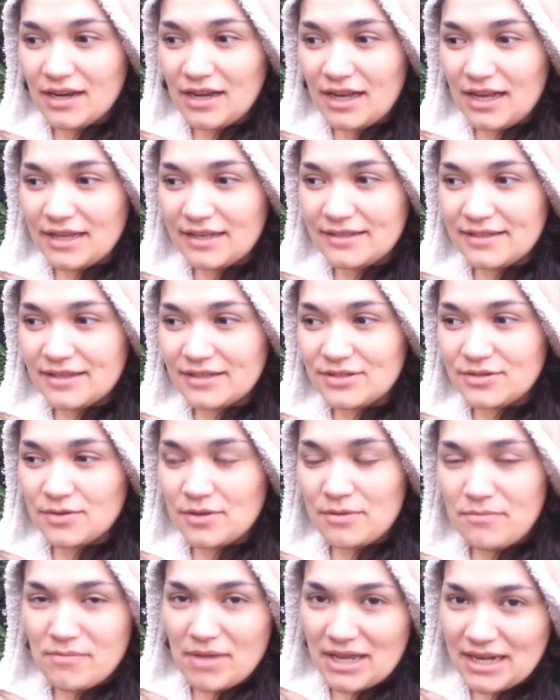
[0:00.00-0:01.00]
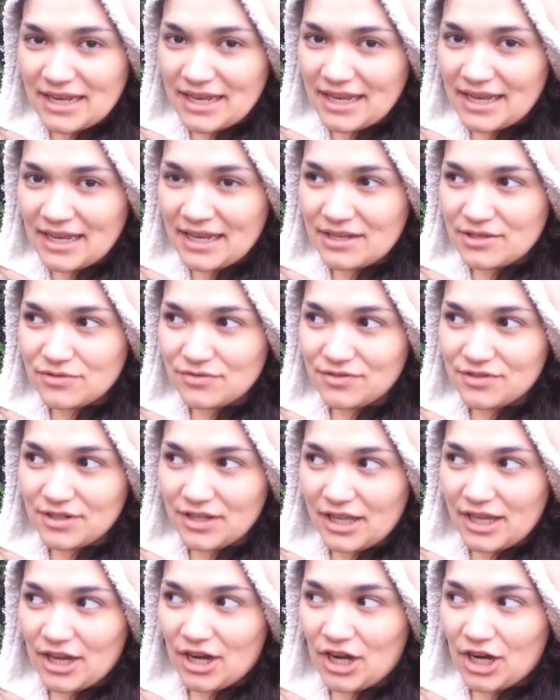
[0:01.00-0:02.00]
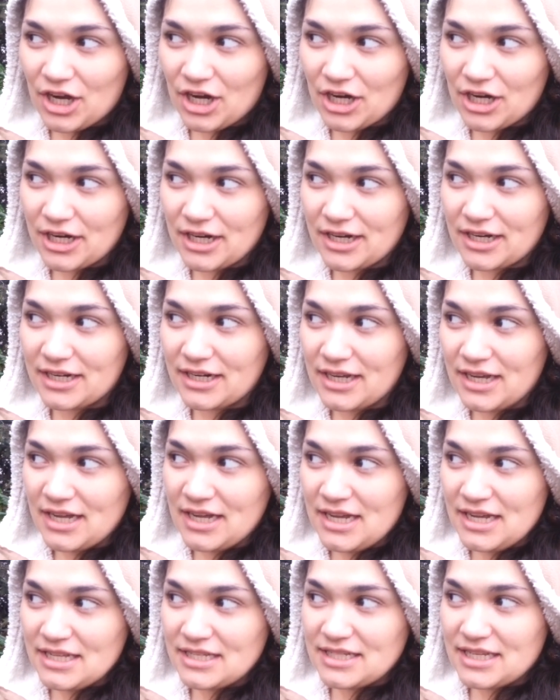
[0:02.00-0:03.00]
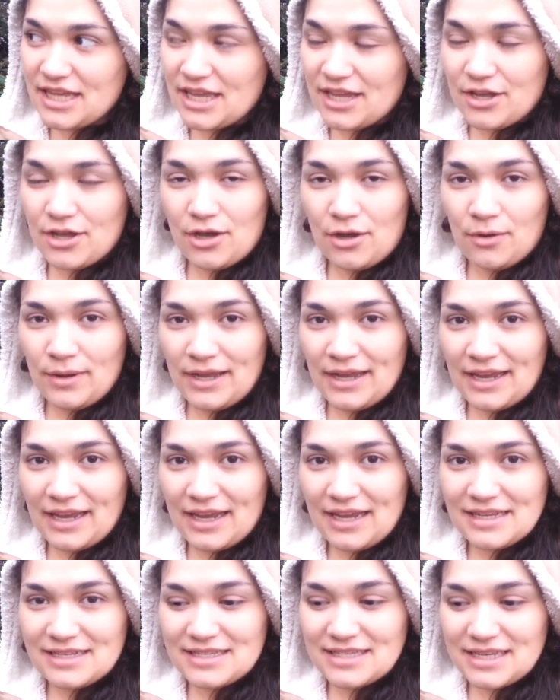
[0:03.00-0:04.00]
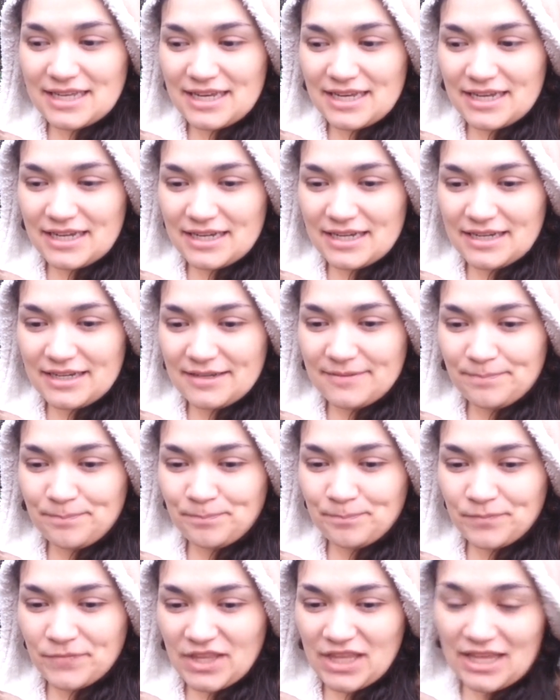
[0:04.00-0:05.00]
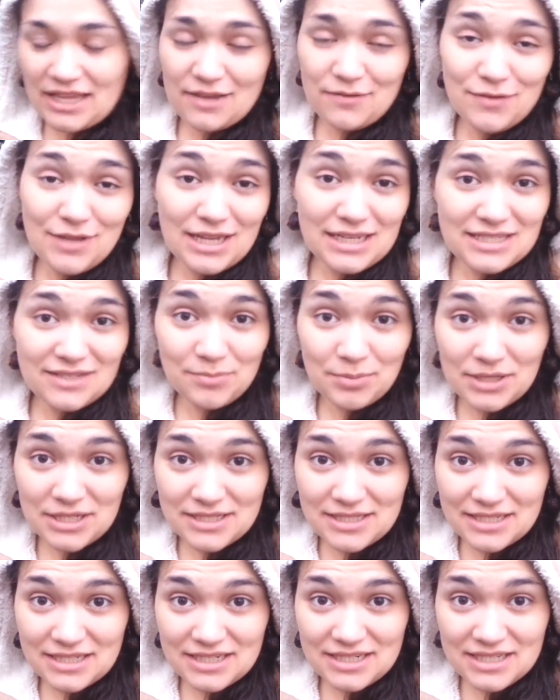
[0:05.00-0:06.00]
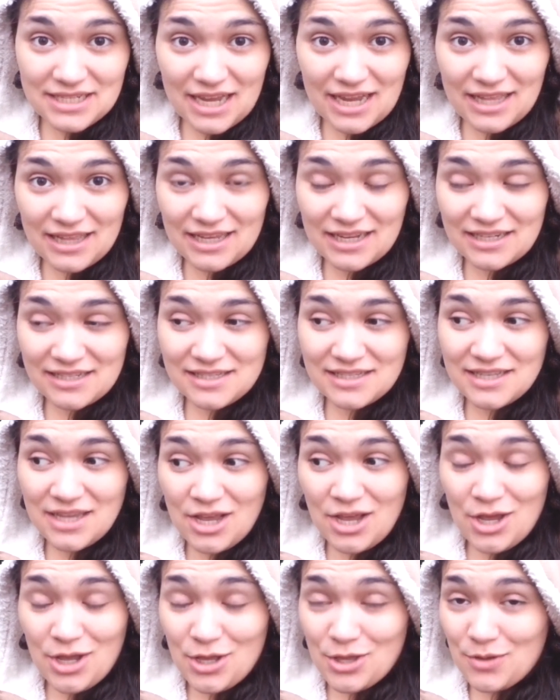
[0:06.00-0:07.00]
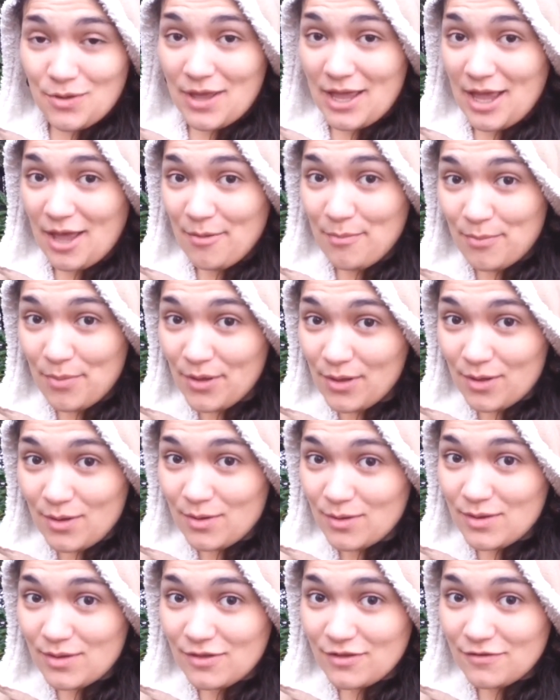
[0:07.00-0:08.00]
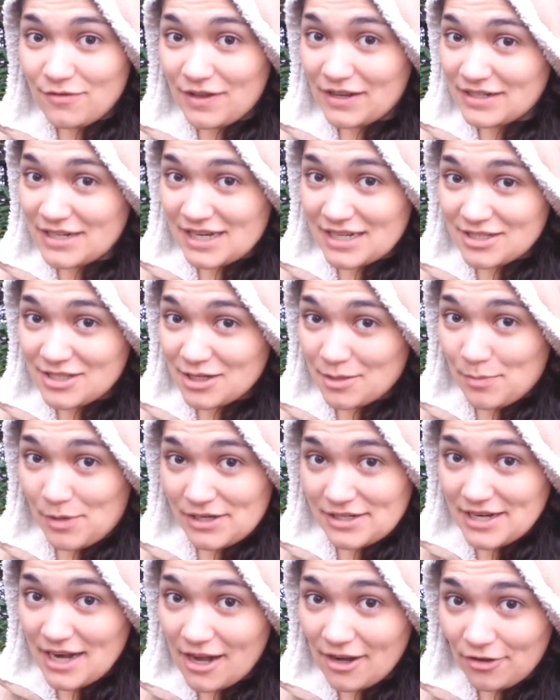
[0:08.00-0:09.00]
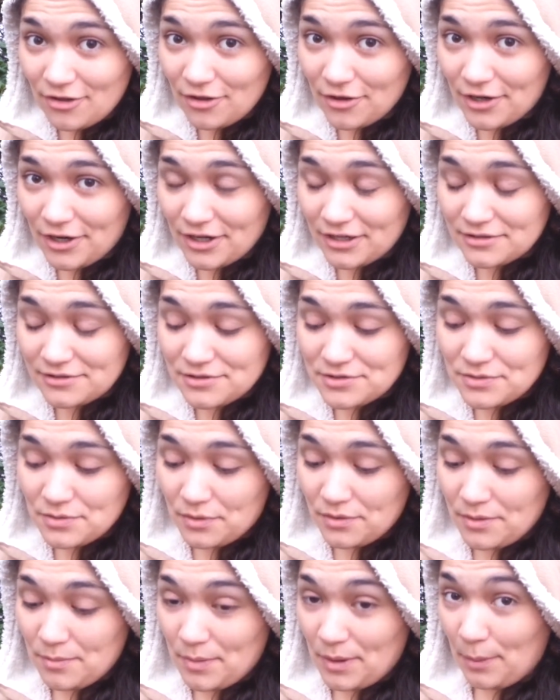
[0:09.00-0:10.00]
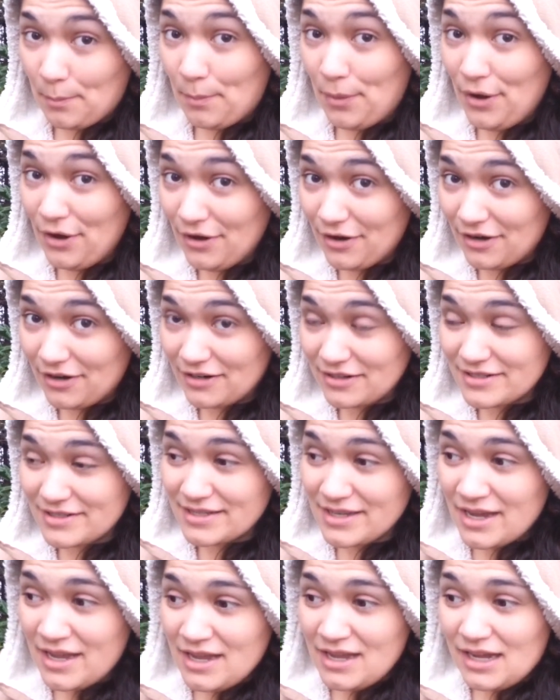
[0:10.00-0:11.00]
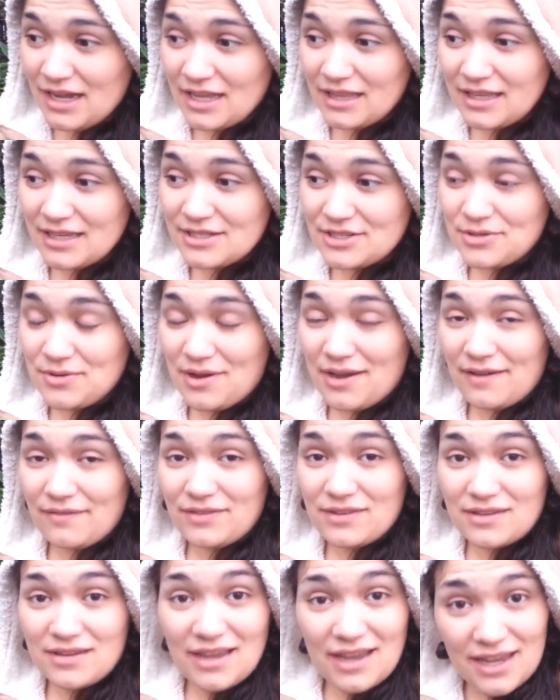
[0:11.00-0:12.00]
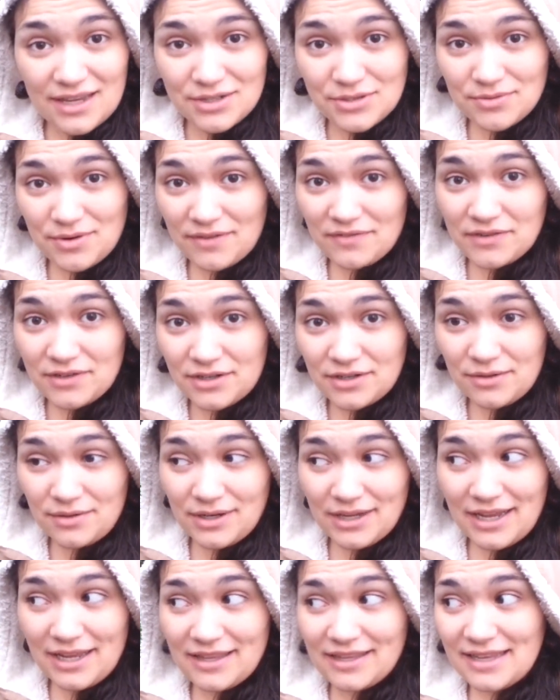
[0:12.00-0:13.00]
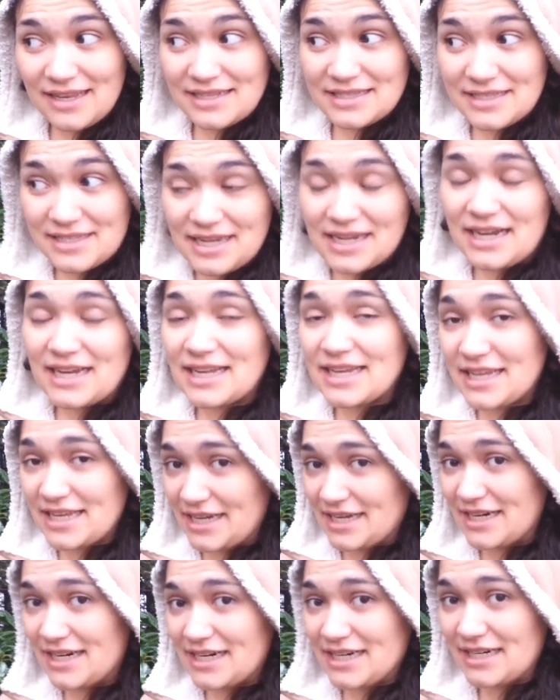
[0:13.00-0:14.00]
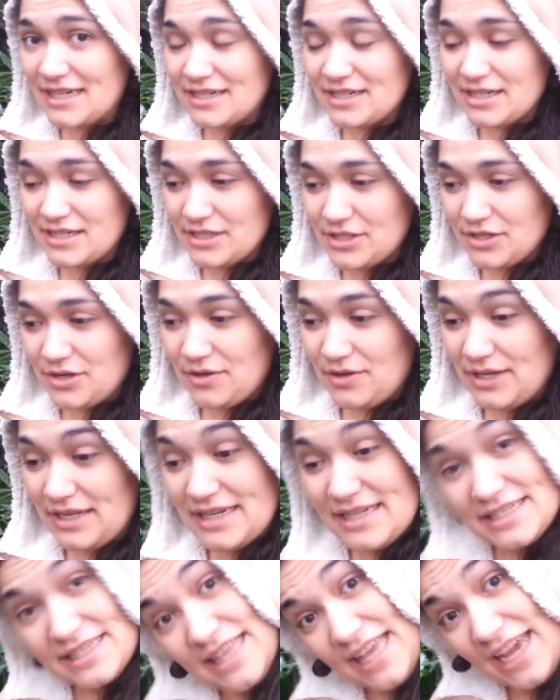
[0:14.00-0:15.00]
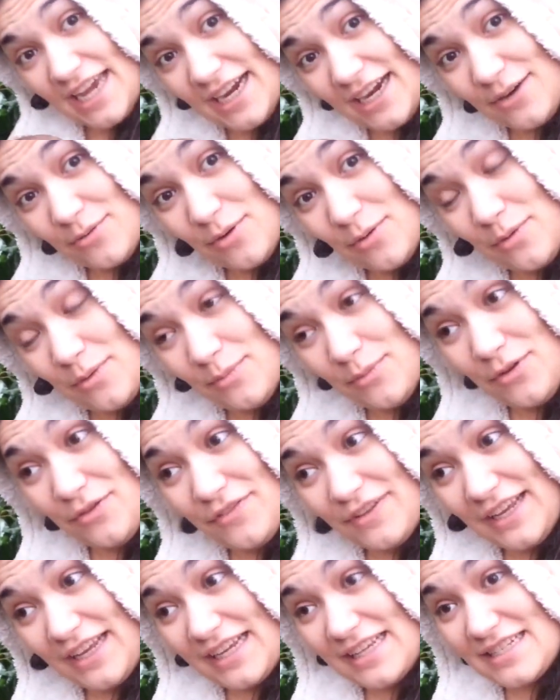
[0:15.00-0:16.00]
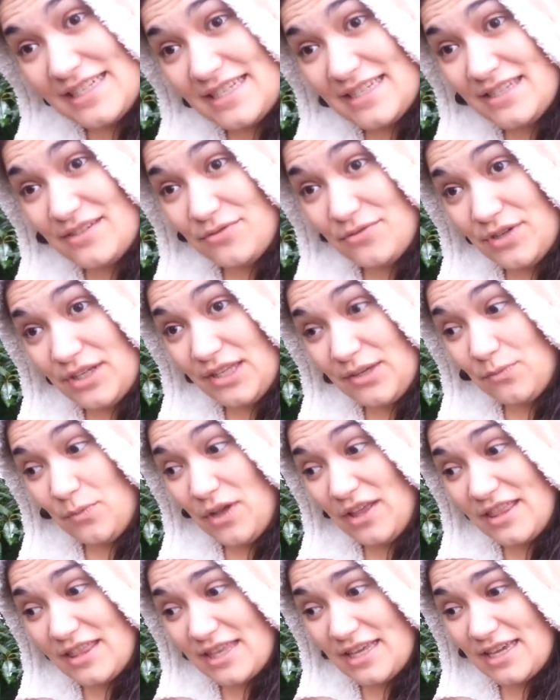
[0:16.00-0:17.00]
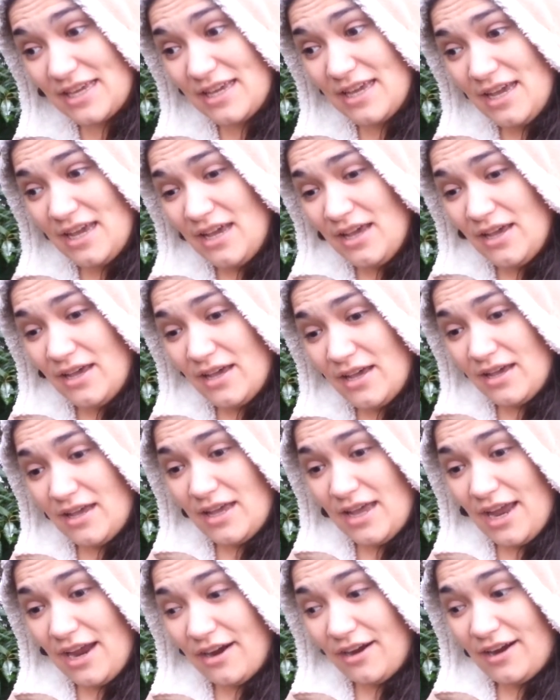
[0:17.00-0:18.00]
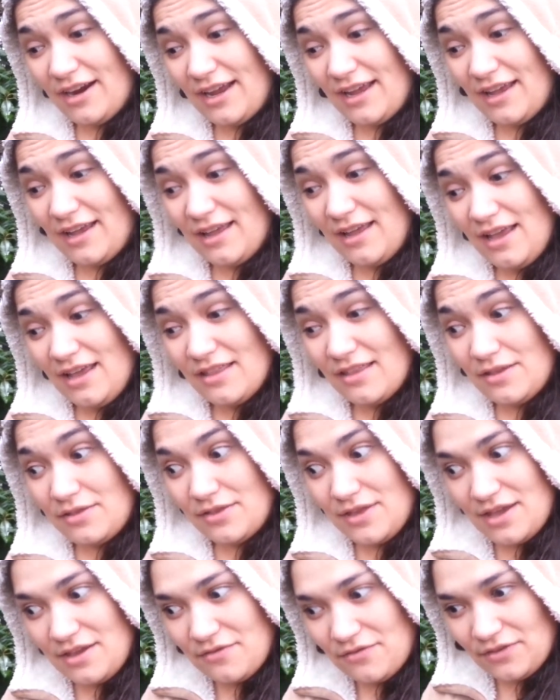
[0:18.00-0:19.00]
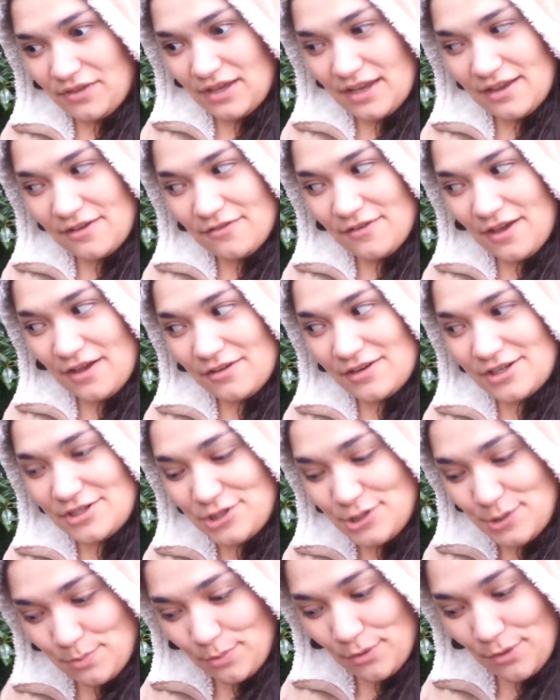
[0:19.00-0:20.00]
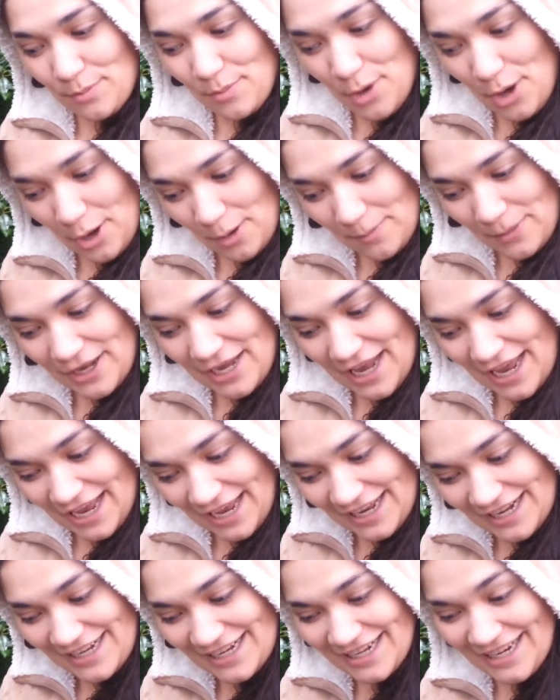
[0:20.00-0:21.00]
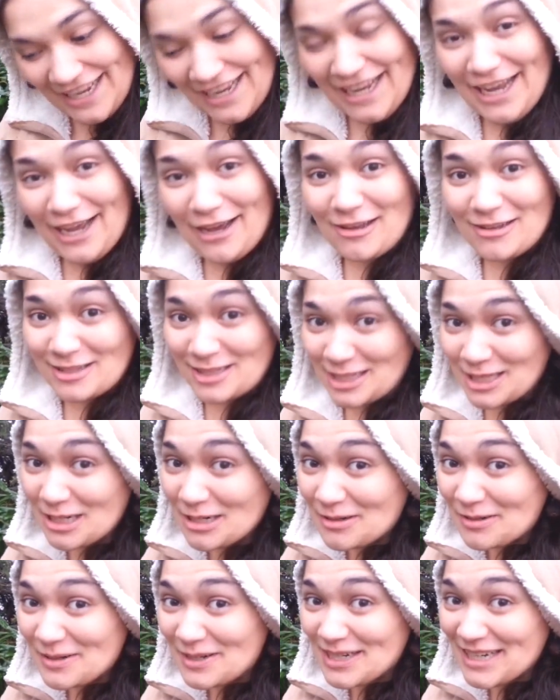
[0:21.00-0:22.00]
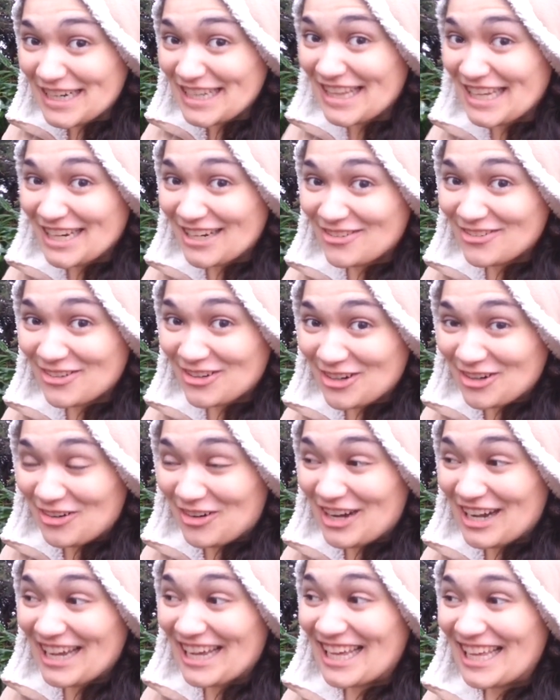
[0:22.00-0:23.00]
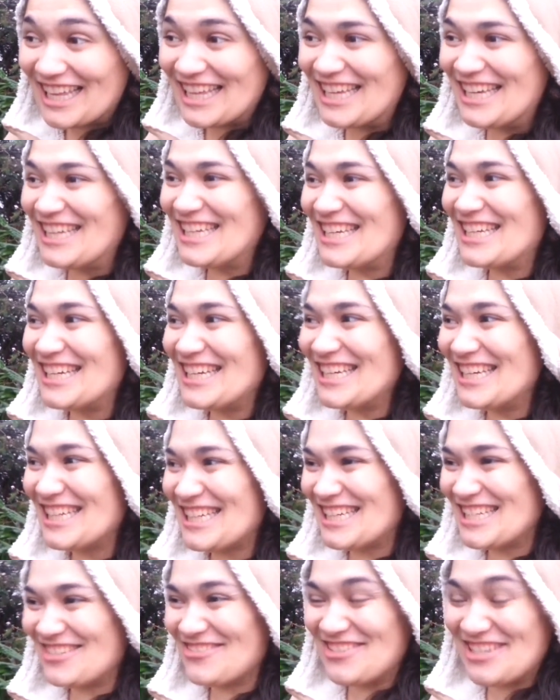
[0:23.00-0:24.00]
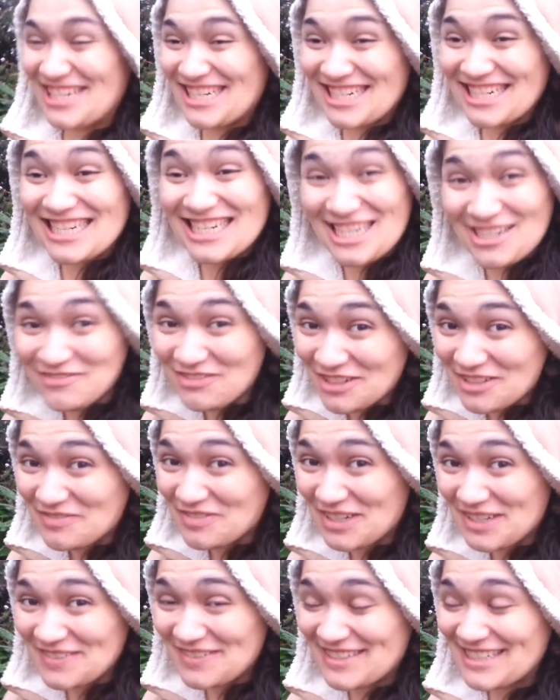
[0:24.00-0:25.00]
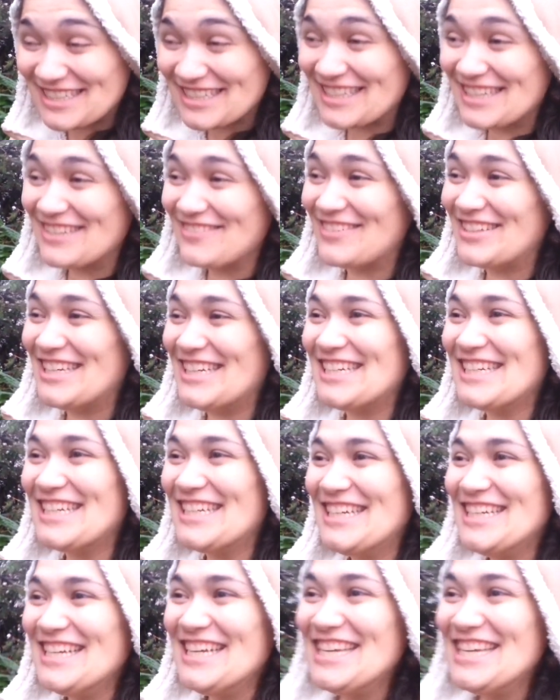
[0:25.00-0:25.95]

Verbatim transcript: And so the money is really hard to get going as like a um, like if you guys have played City Skylines, you can't build the fantastic botanical gardens or the big parks unless you have the tax revenue, and that's not here. So it is there where we're moving because it's a really wealthy uh, area that thankfully I found a cheaper apartment at. I was a little worried there for a while because we need a cheaper apartment to live in.